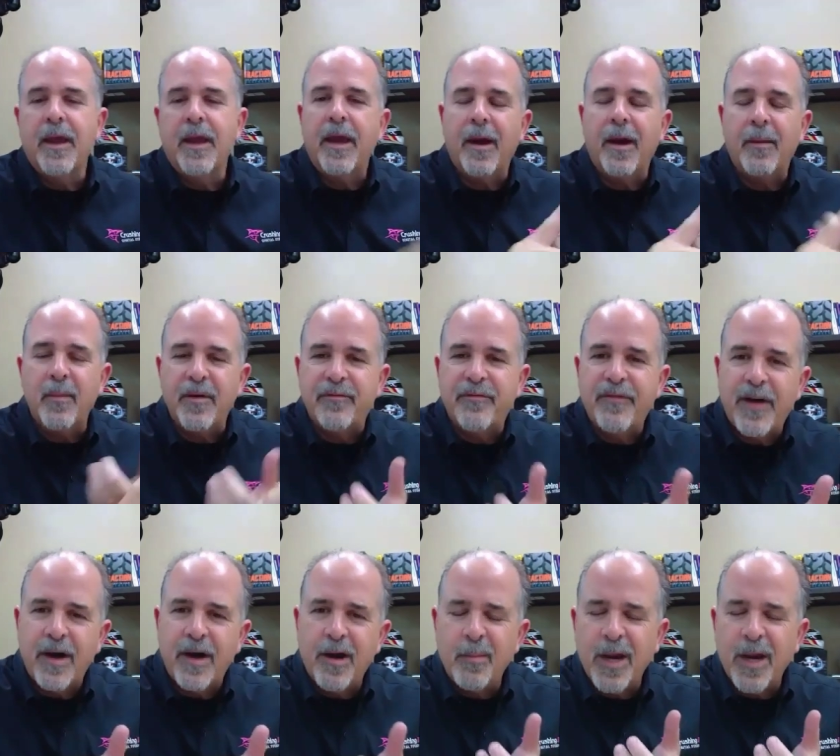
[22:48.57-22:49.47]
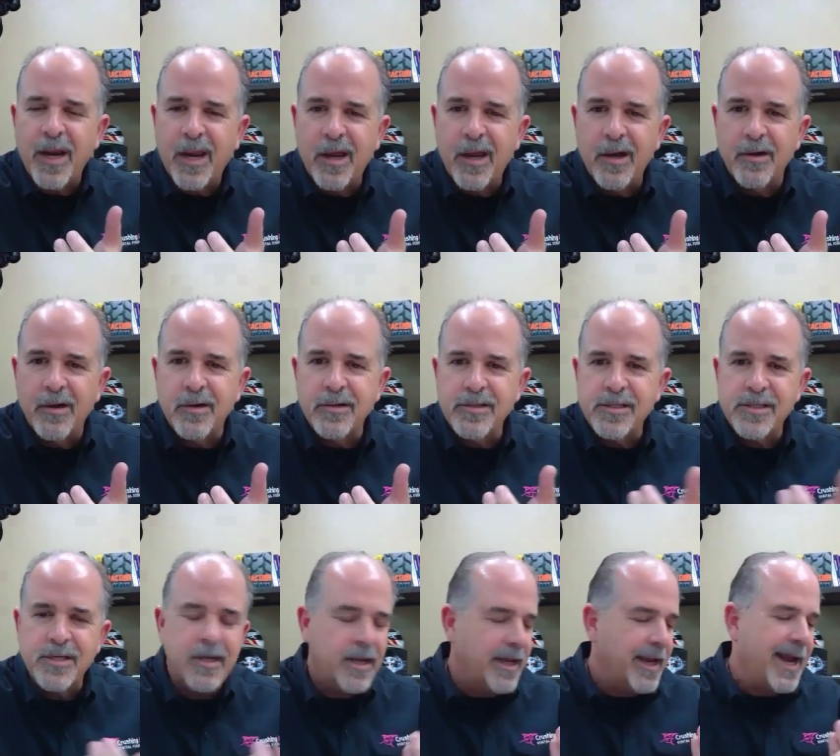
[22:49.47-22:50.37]
I'm going to fire my coach,
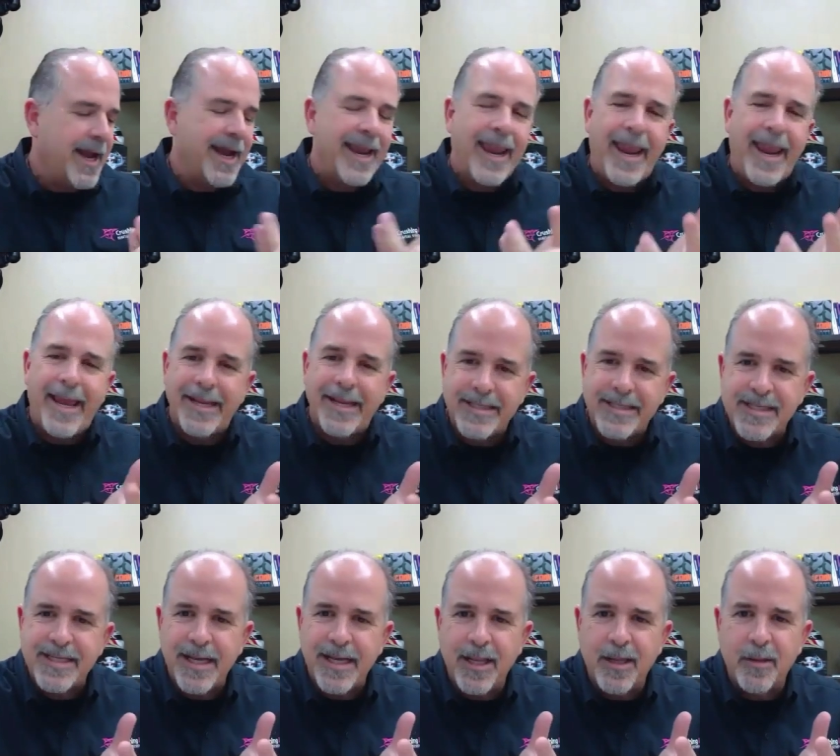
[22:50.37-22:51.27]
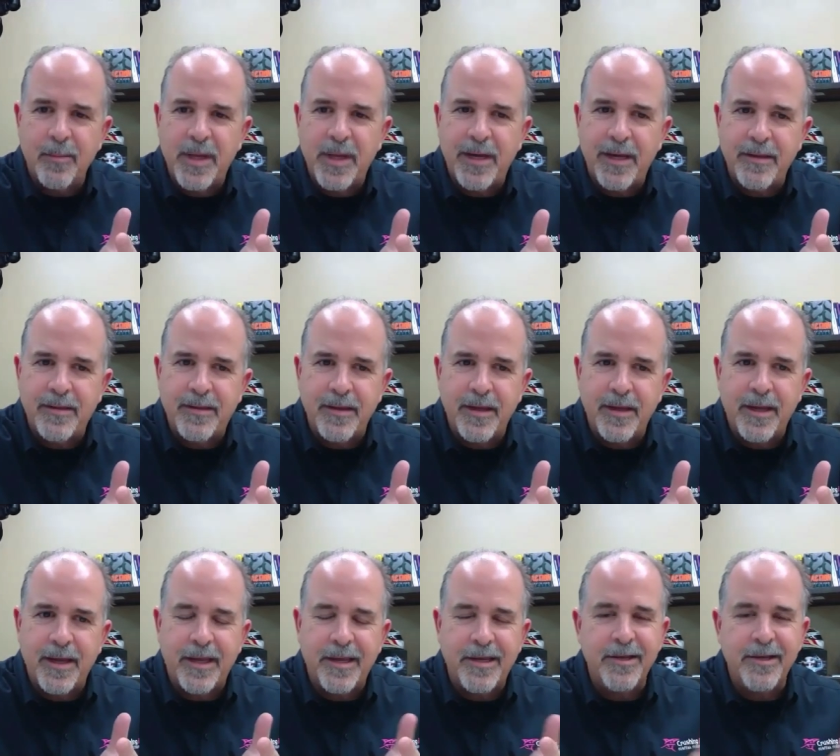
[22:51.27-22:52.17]
and I can't sell him
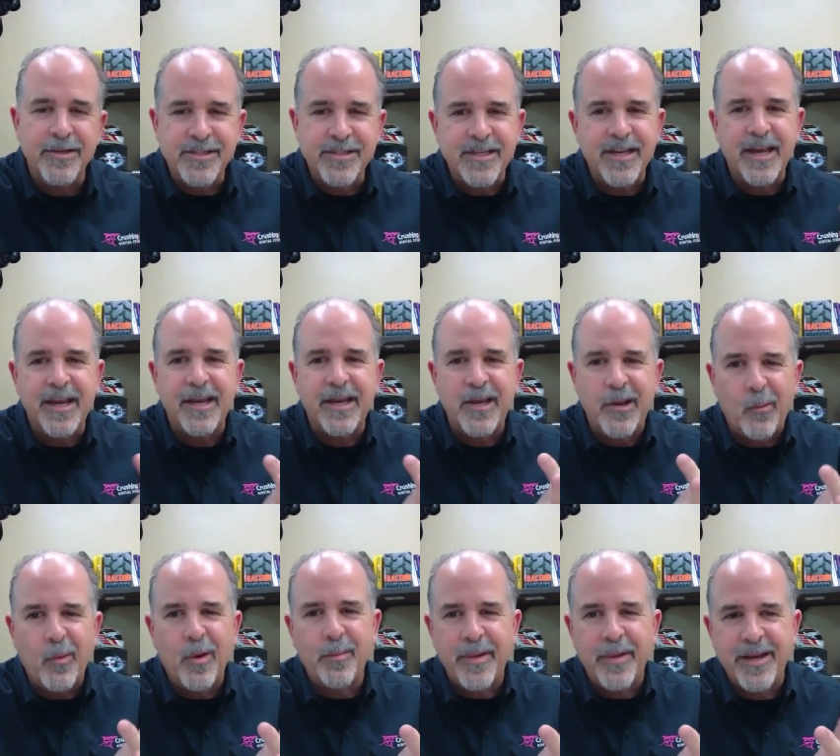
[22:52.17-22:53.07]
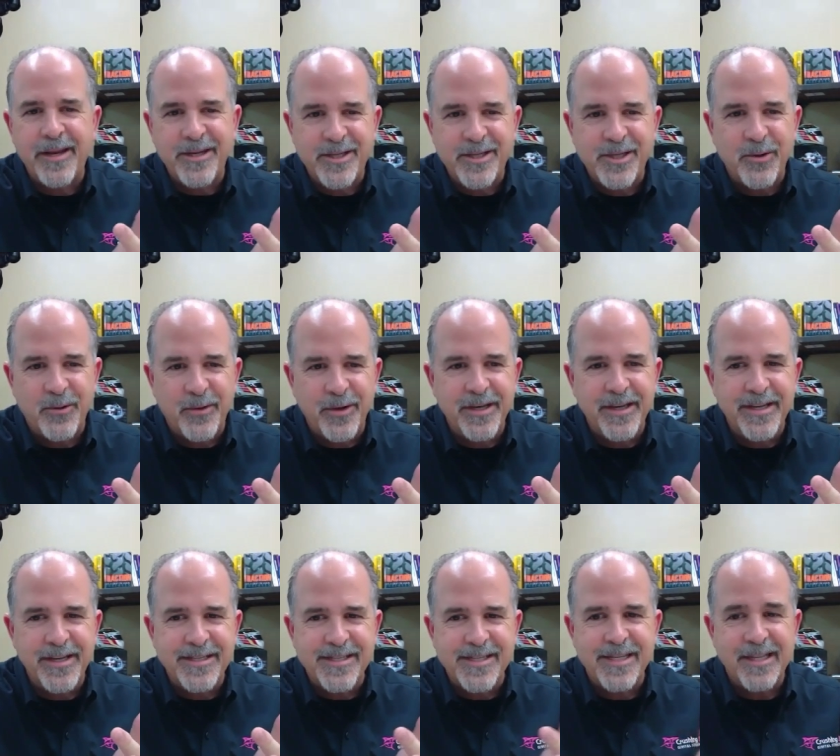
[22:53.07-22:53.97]
anything. And you're saying you want me to join
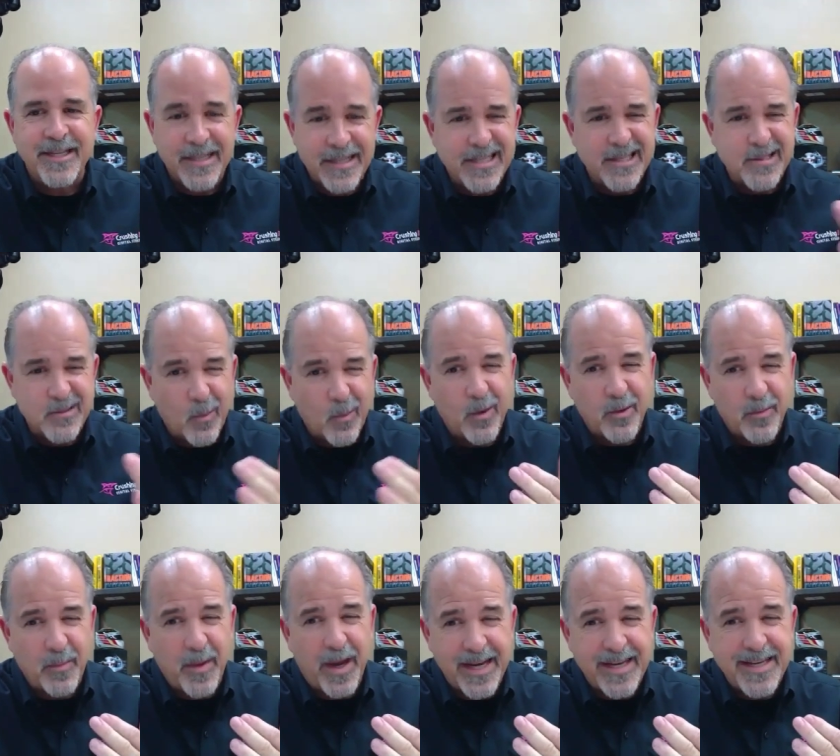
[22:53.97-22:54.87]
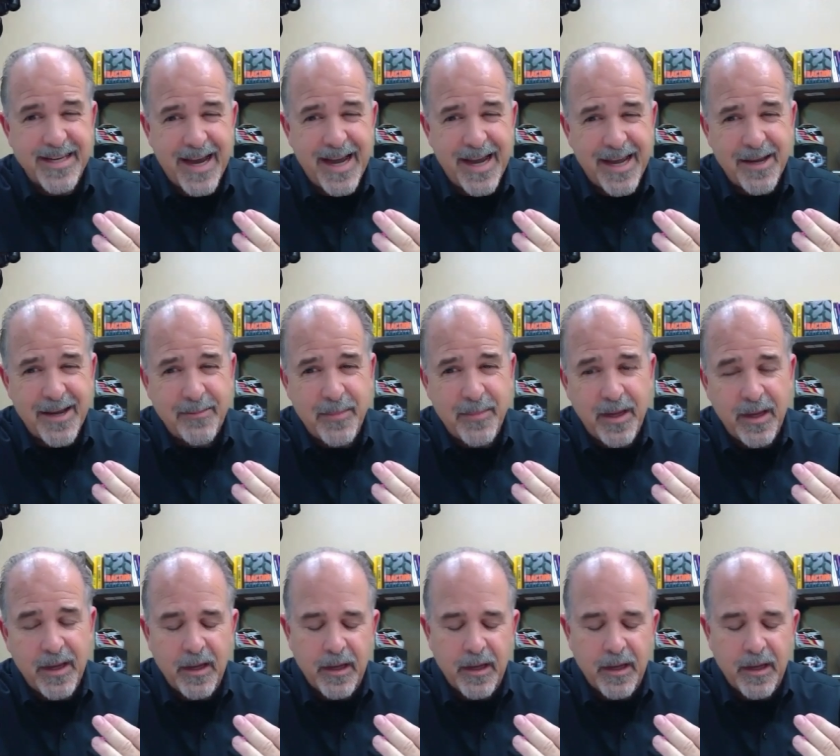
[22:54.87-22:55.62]
this, and this is worth my time?